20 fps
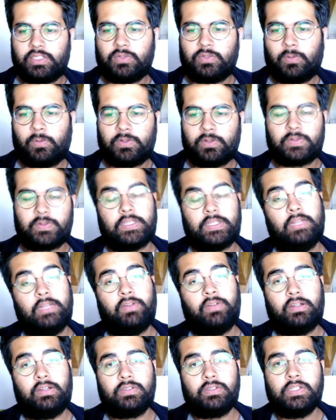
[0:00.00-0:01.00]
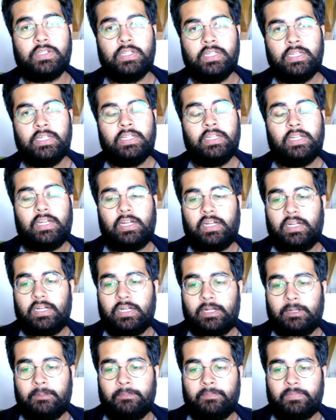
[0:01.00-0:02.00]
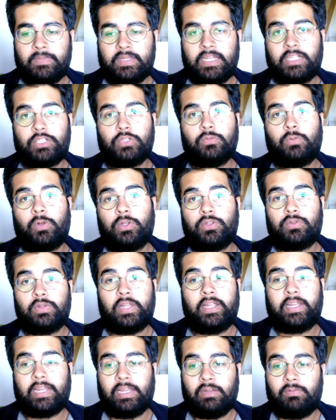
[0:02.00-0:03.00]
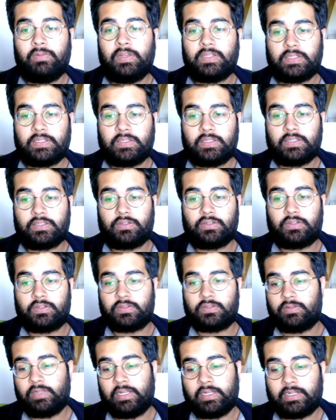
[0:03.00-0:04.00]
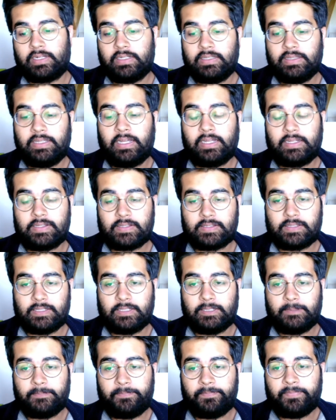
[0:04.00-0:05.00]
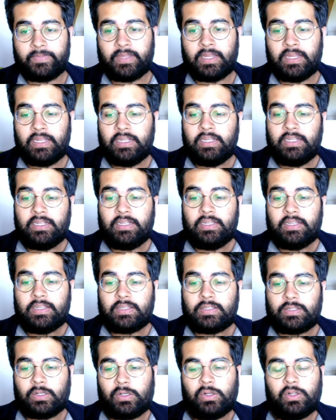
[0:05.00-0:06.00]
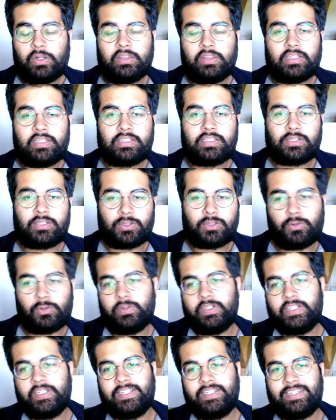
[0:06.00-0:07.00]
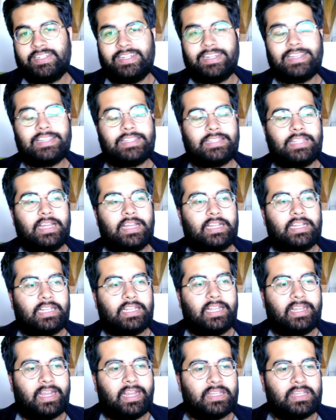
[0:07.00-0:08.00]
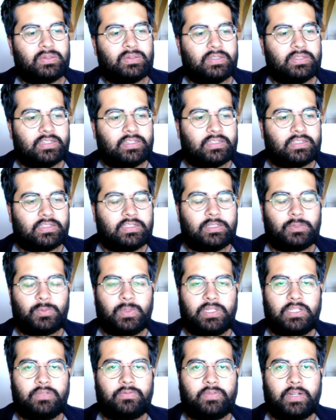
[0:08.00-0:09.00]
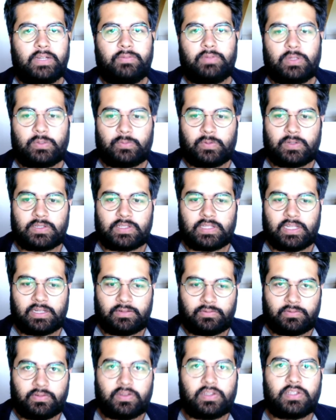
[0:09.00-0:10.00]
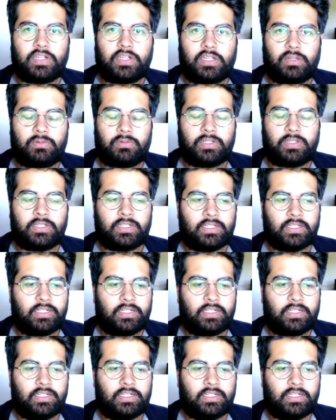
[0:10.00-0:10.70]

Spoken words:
you want to save out, that you want to like invest in the stock, so like that is there. So the story is that like as soon as I turned 25, which was like 1st January,